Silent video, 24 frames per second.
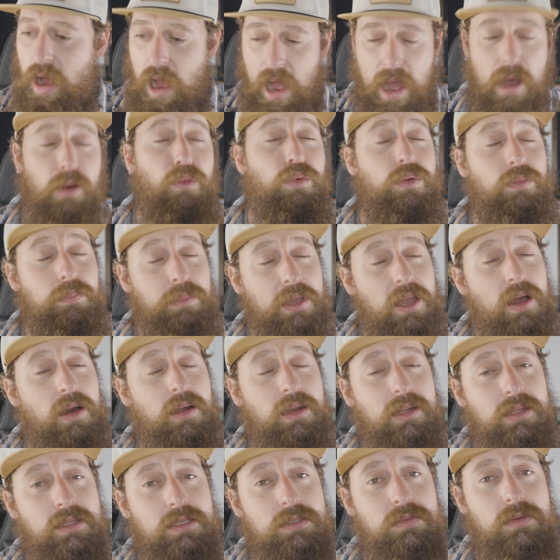I will be
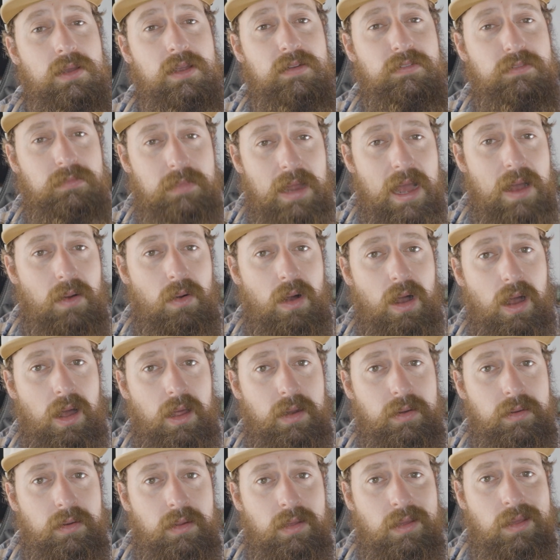hunting this way from now
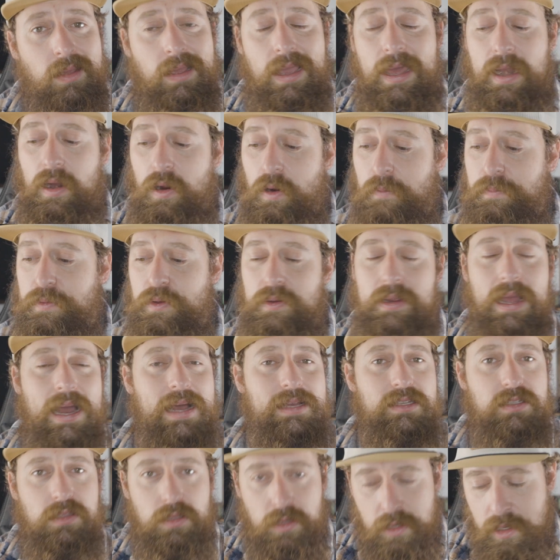on, and I hope you
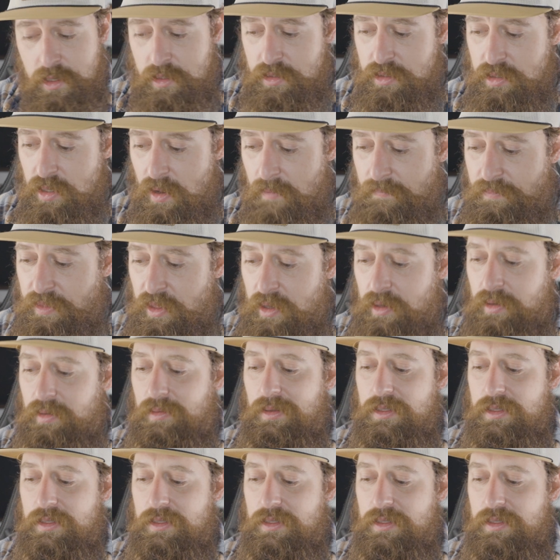guys learn something.